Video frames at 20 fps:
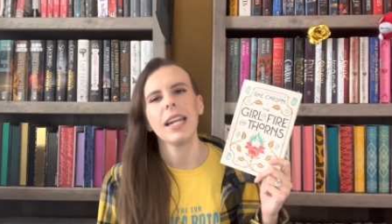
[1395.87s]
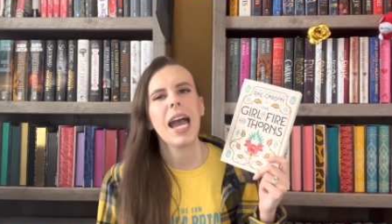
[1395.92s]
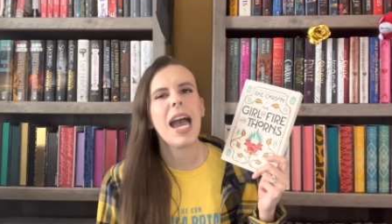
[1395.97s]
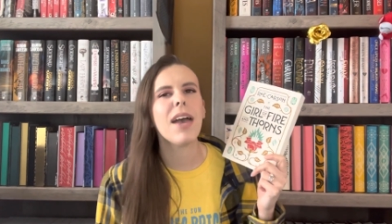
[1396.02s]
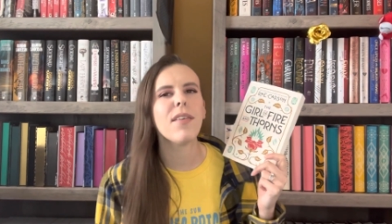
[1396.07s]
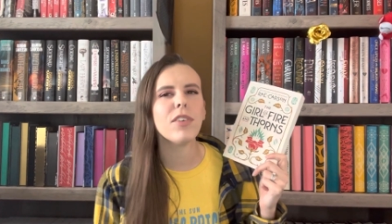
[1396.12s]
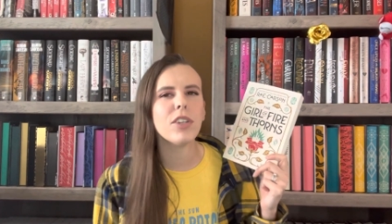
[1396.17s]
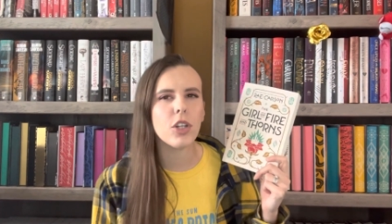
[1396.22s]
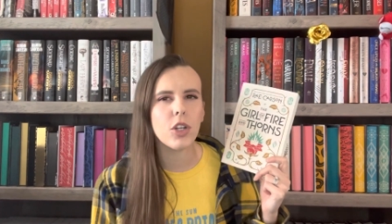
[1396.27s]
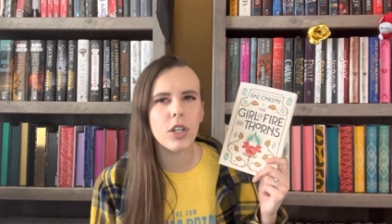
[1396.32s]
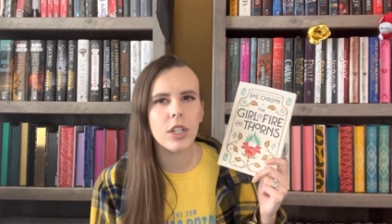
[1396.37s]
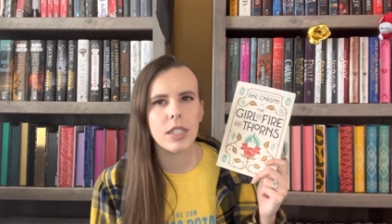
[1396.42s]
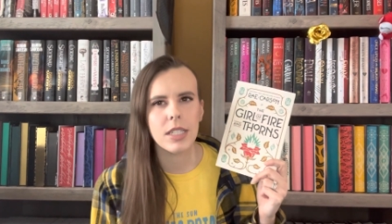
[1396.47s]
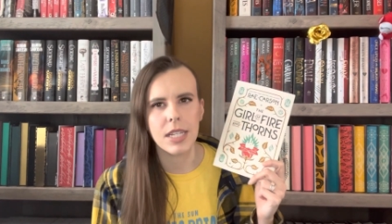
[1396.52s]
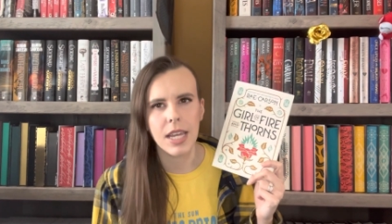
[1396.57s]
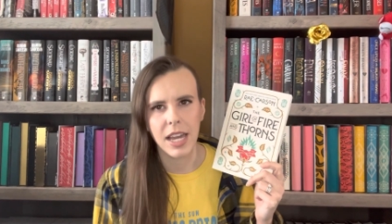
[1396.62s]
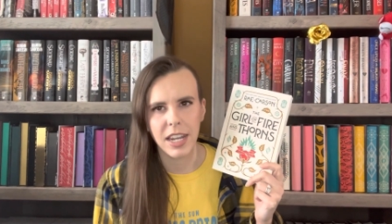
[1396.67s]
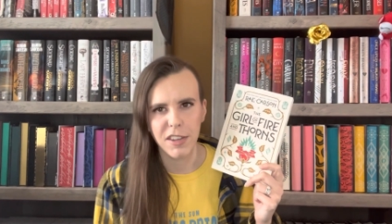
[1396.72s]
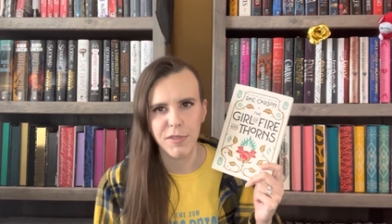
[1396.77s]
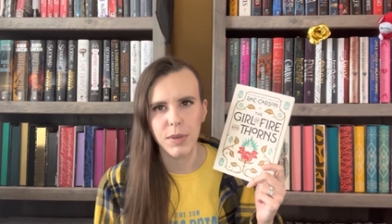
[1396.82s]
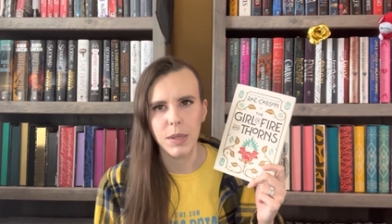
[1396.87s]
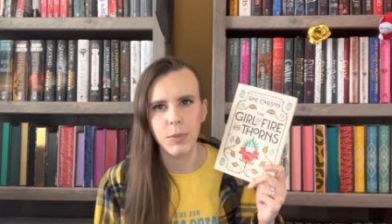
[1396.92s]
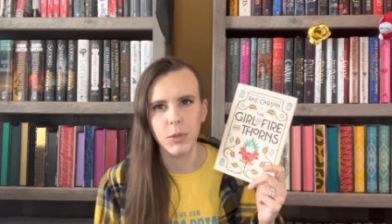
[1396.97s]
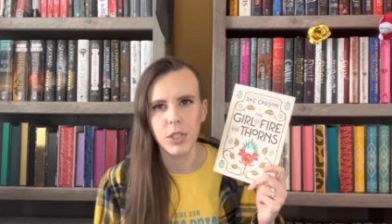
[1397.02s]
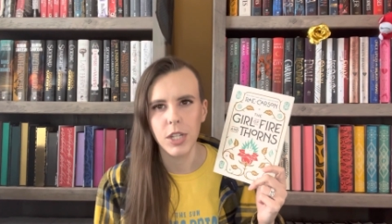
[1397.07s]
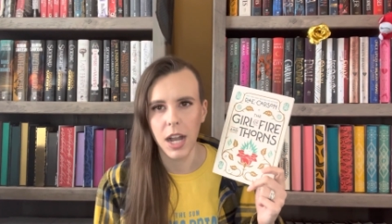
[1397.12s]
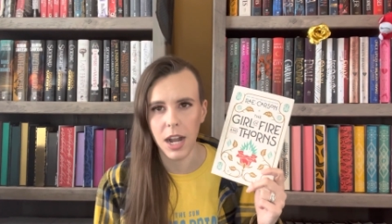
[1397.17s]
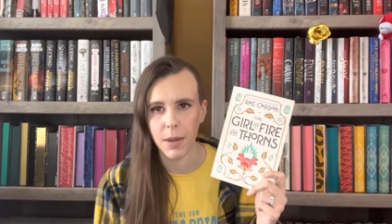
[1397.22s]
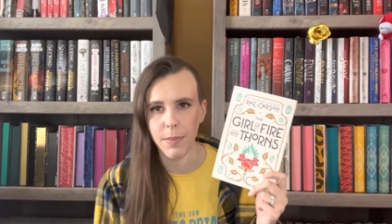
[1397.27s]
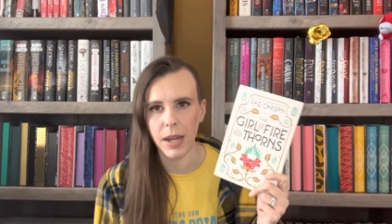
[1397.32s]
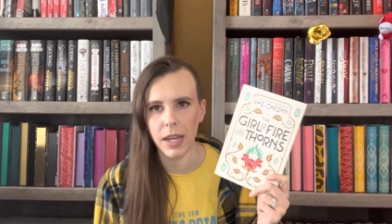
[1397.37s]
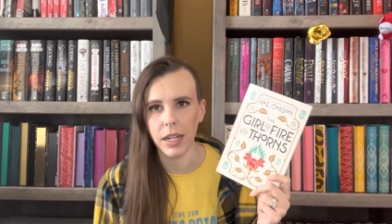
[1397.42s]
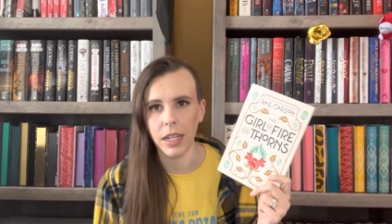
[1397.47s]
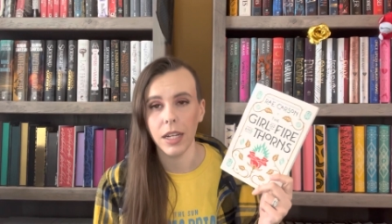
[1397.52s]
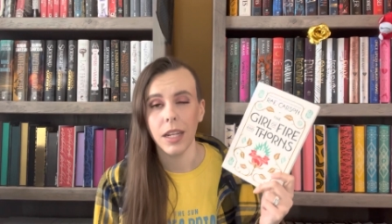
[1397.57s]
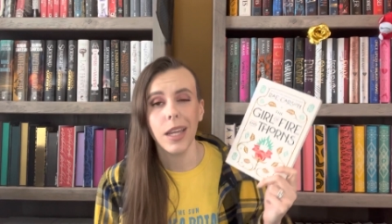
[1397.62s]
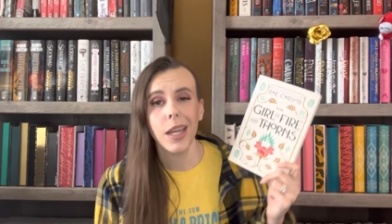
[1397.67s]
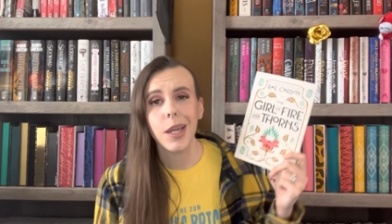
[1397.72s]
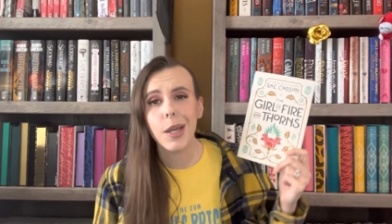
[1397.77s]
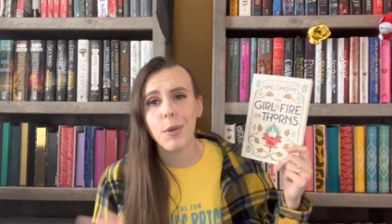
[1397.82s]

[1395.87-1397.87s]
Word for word: I haven't heard a ton of people talk about it,